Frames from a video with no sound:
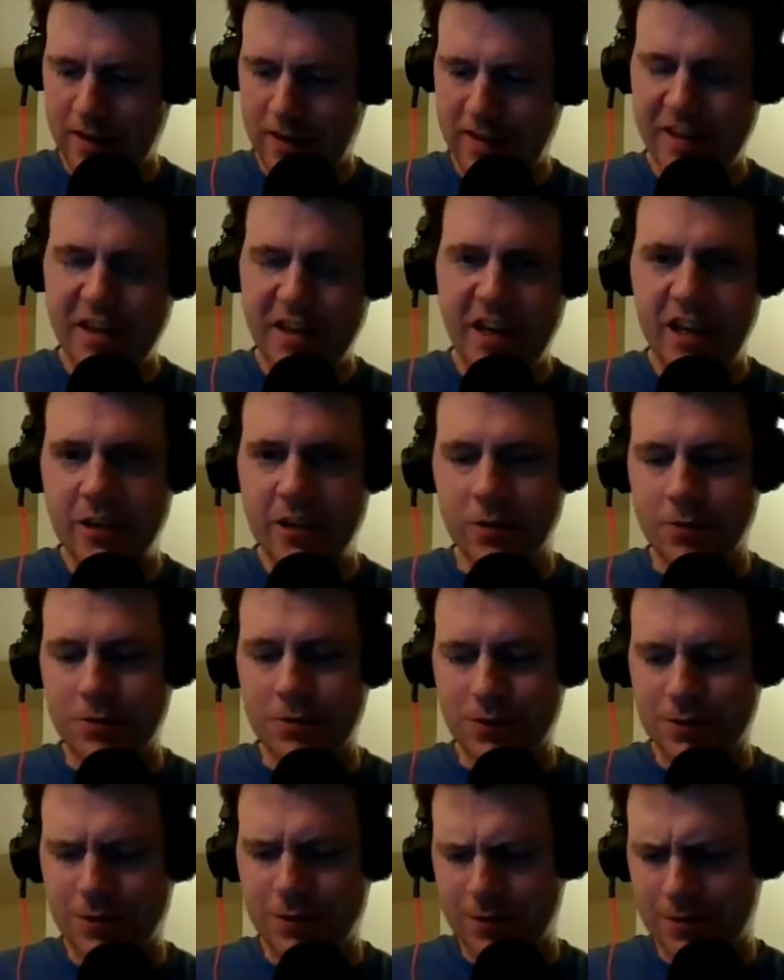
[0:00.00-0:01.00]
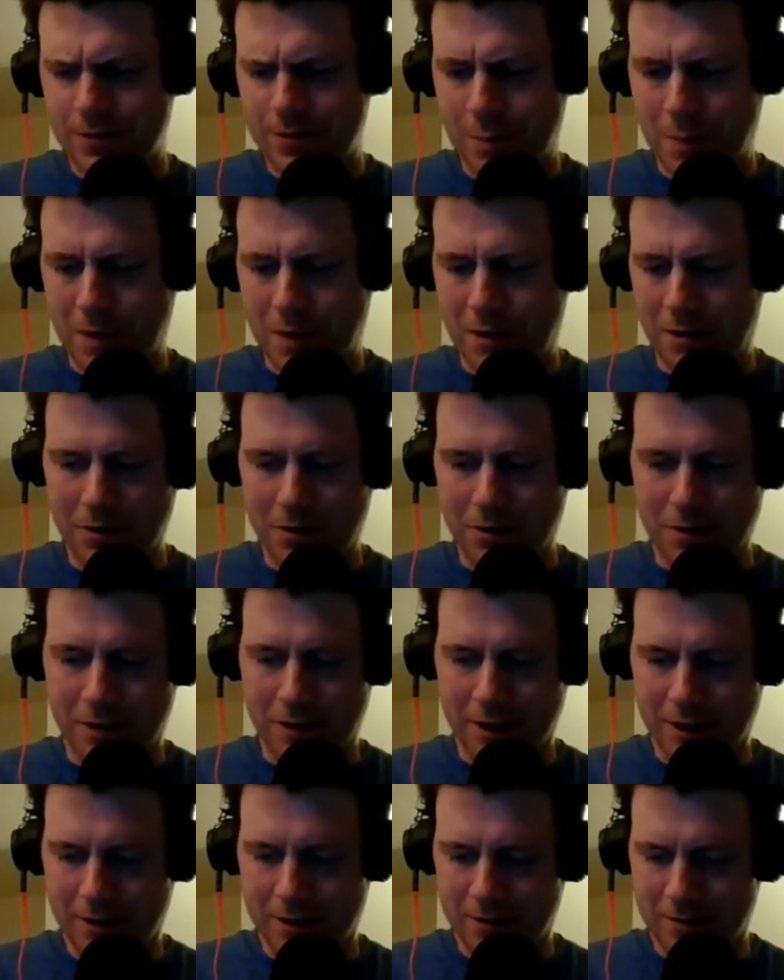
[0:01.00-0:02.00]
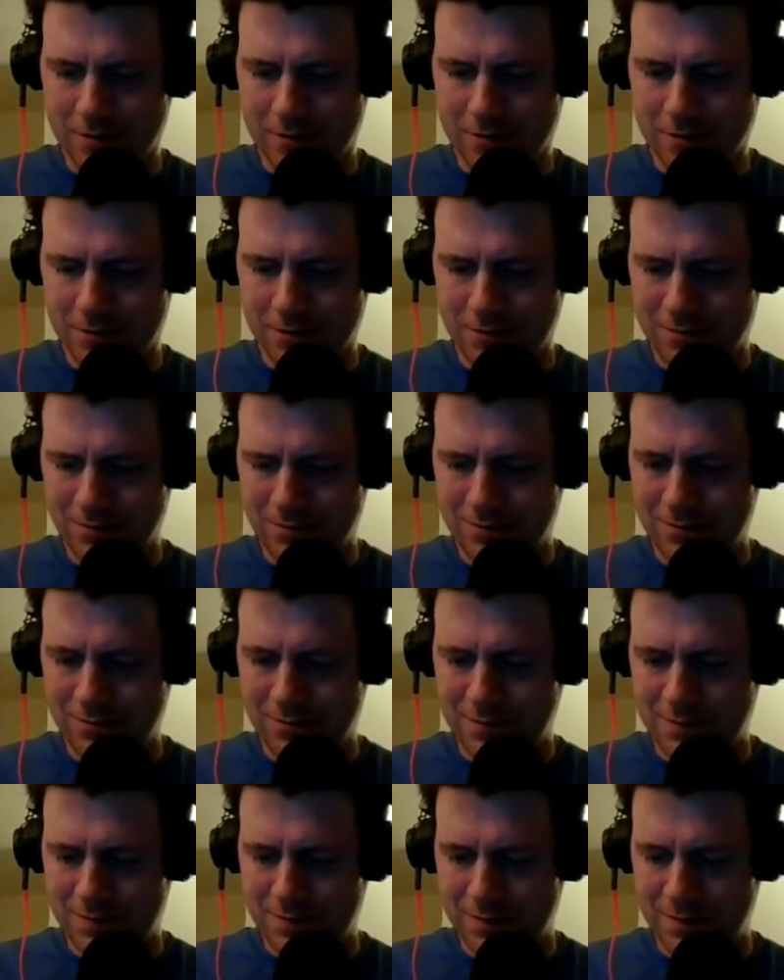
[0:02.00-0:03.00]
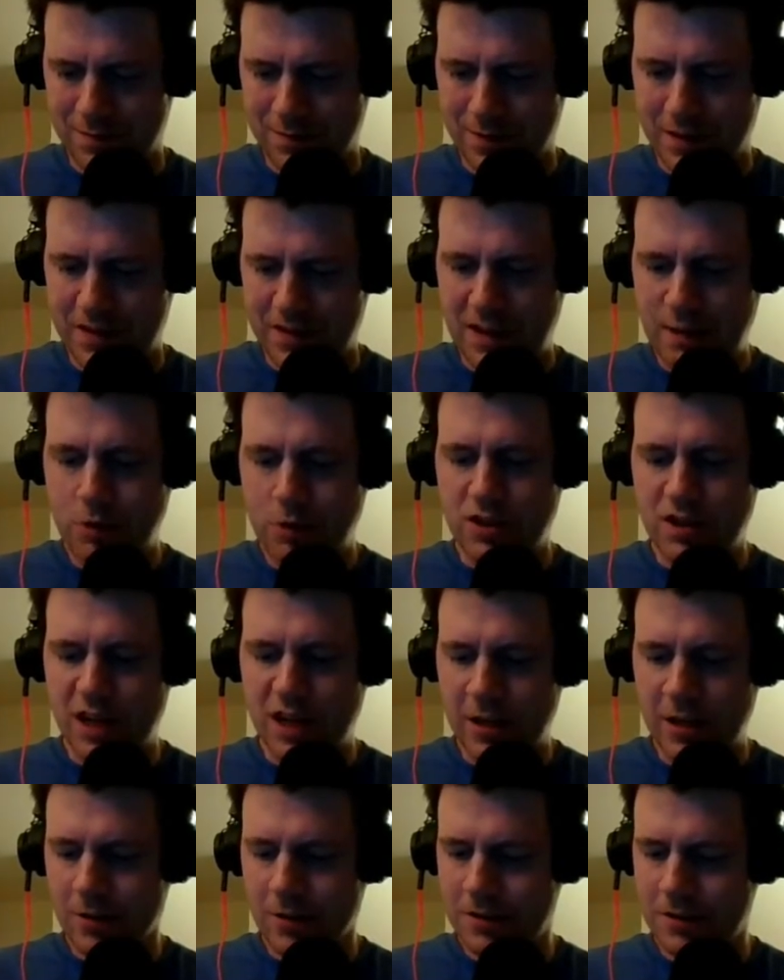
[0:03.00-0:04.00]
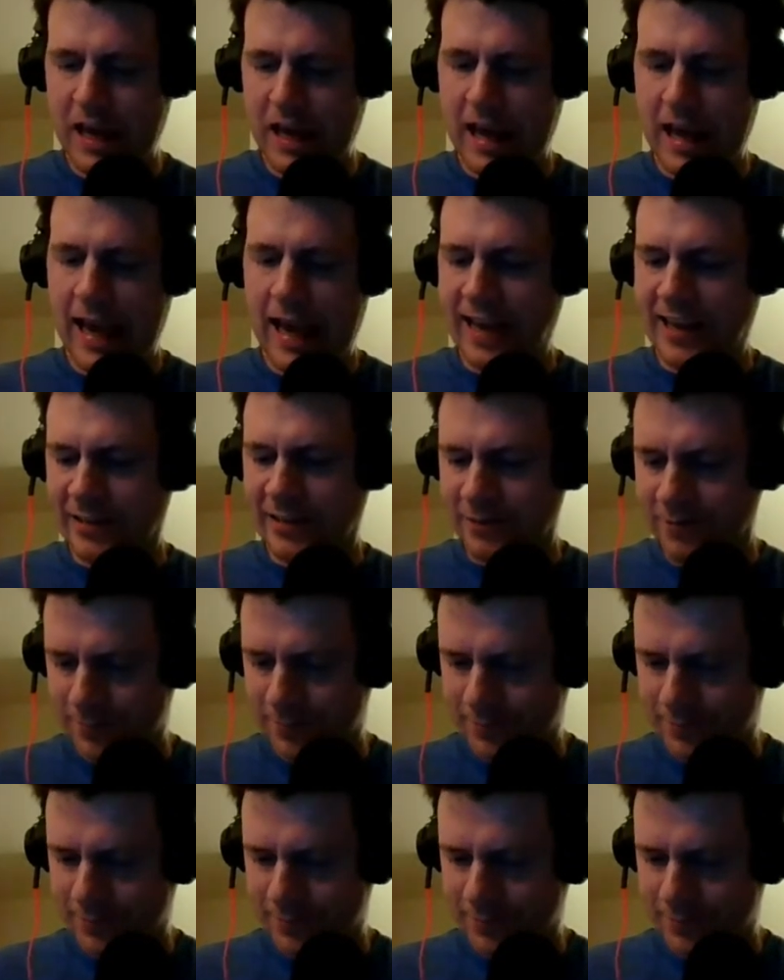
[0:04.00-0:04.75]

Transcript: Needles, apparently. His name was Needles Kane.